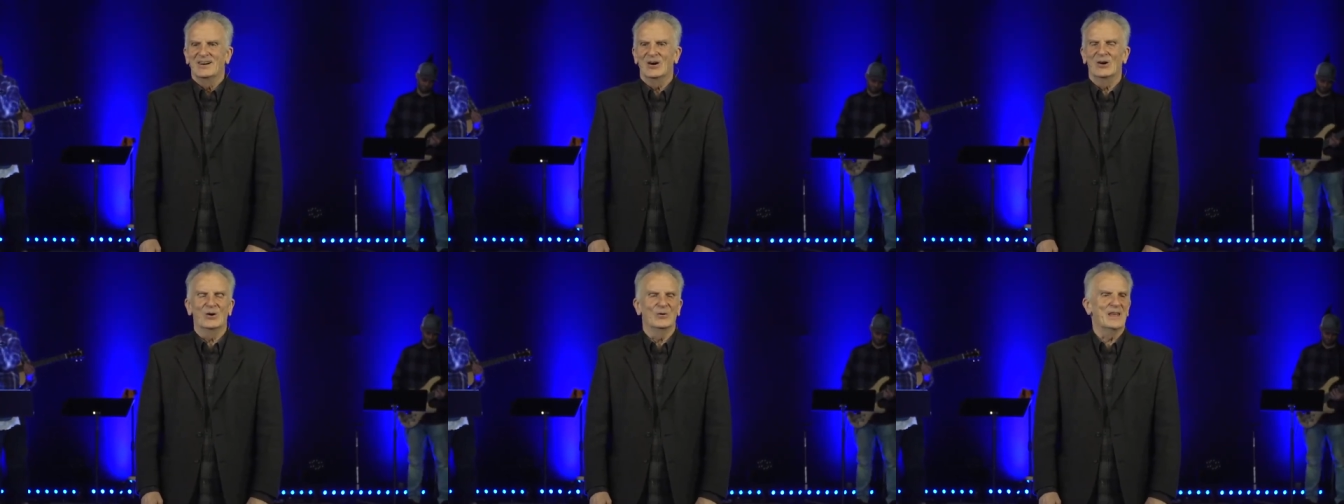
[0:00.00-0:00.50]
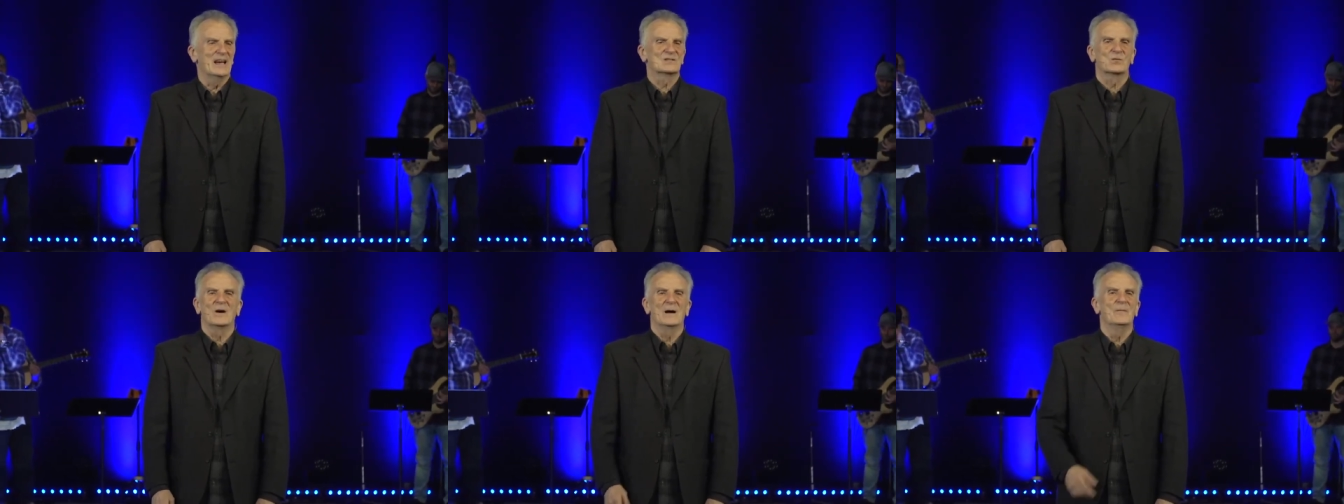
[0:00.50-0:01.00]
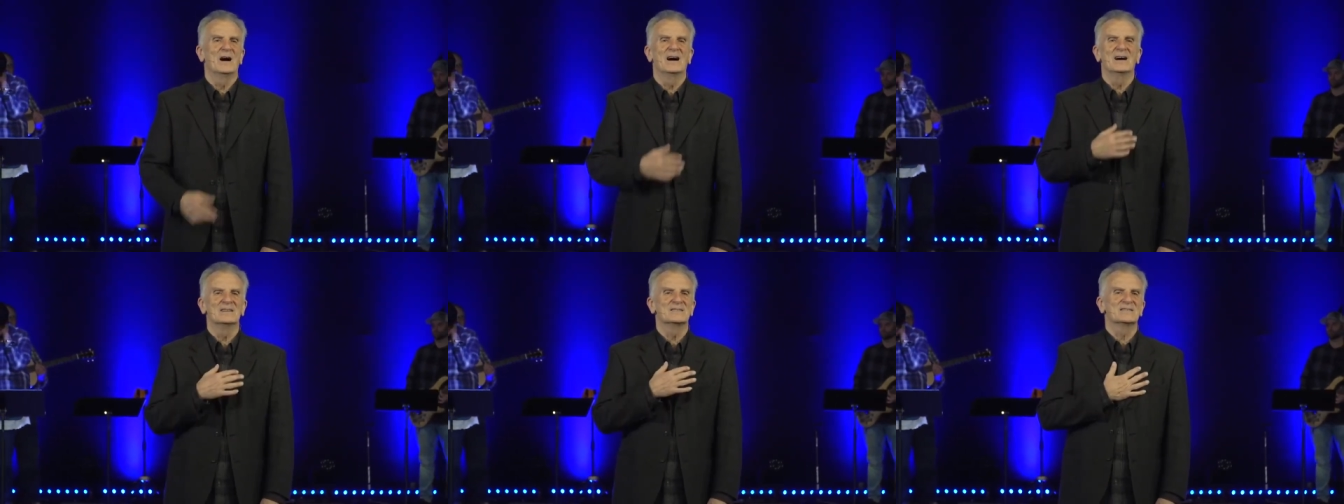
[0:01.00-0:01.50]
Oh, that's why my
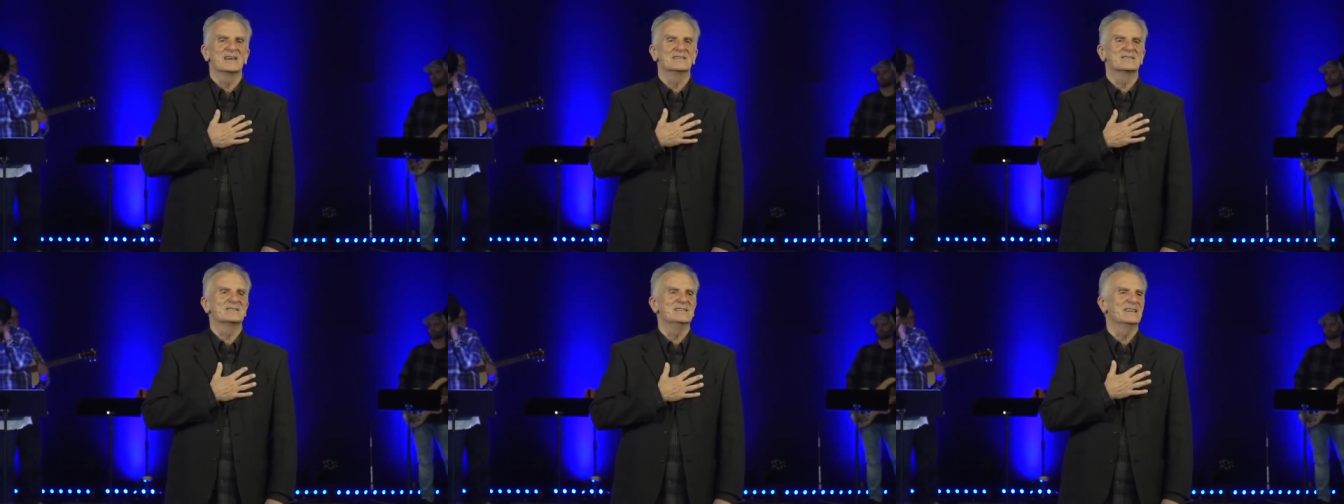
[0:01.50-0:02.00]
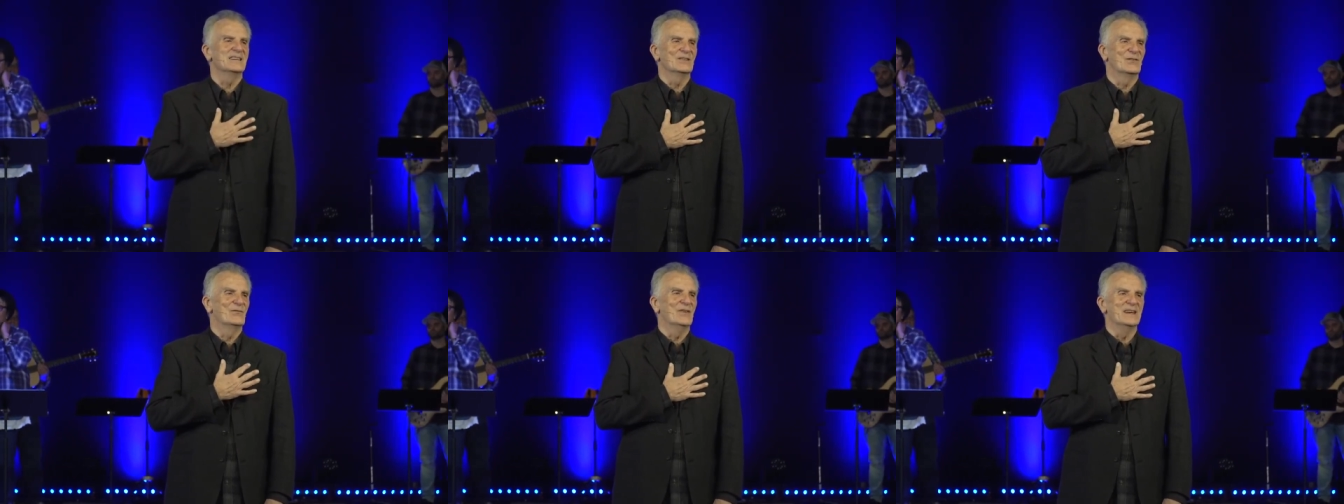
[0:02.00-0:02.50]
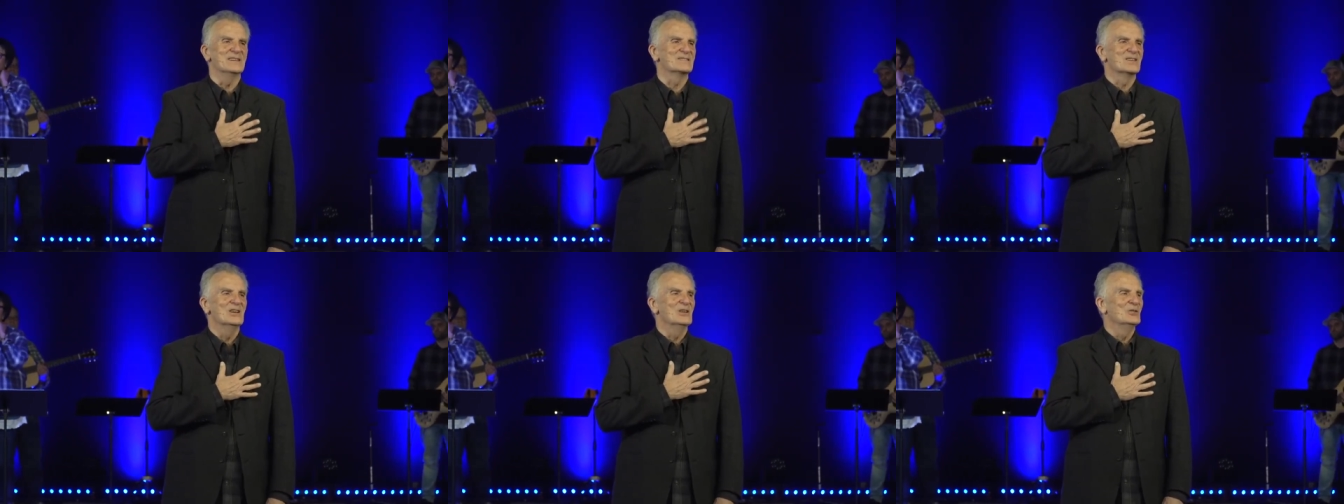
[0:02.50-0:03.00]
heart says, Seek His face.
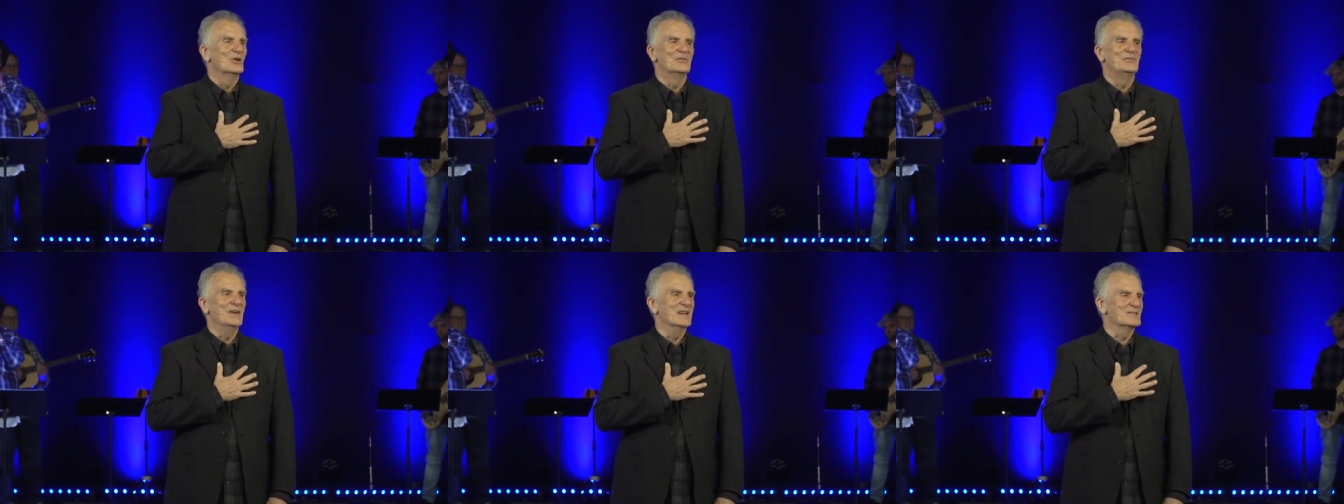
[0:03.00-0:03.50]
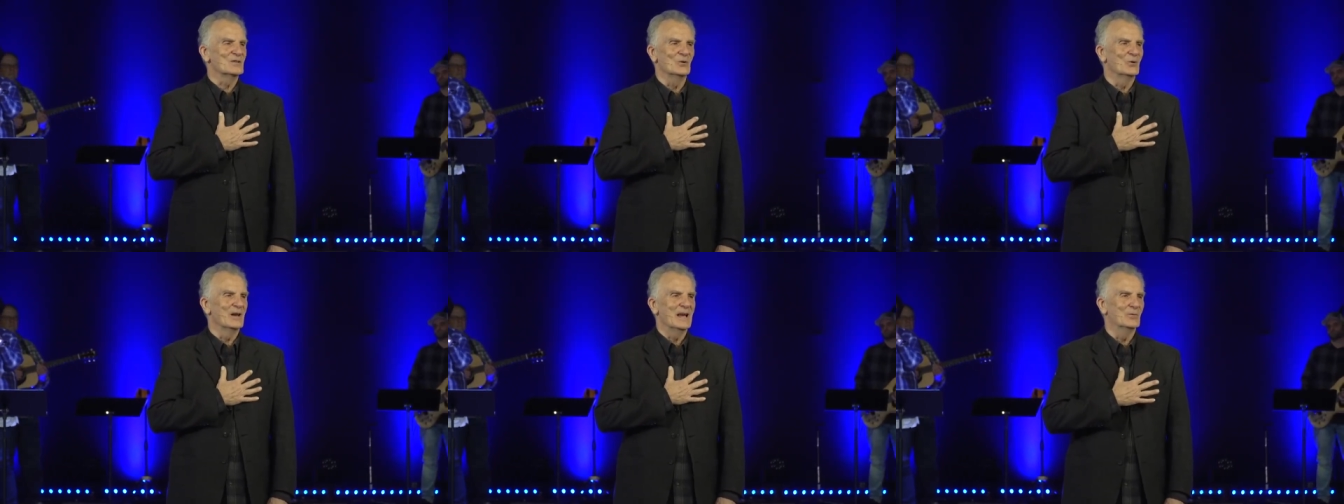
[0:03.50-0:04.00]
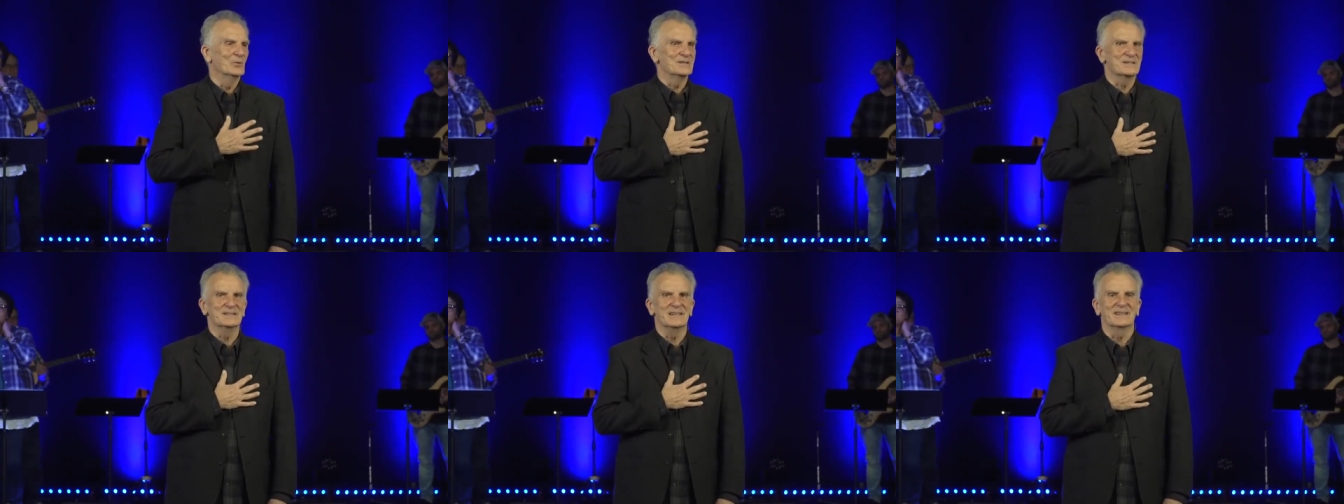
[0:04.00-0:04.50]
Your face, Lord, I will
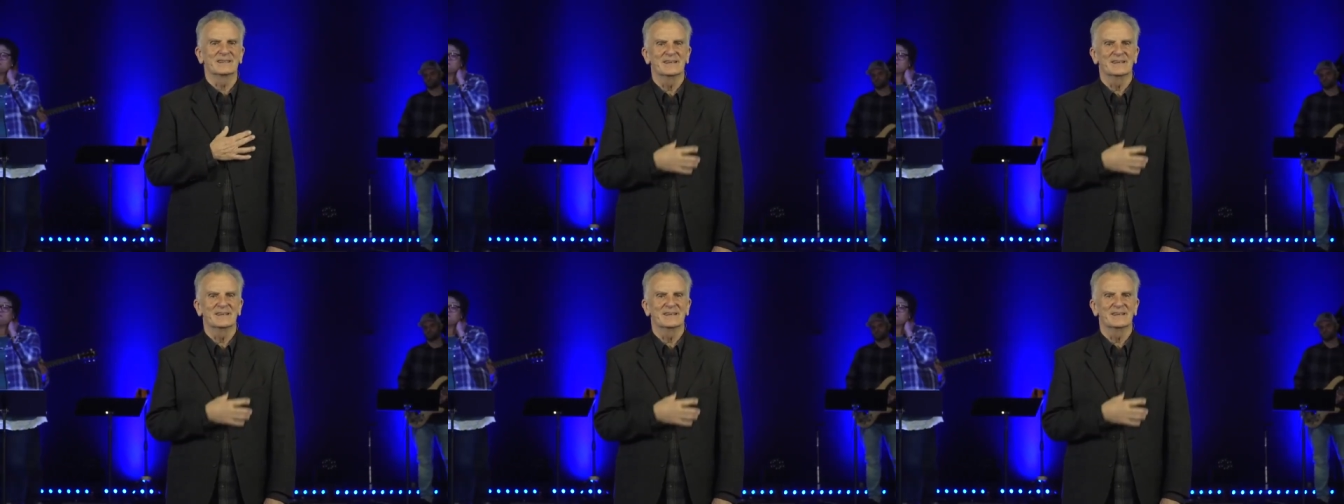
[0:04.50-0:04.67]
seek.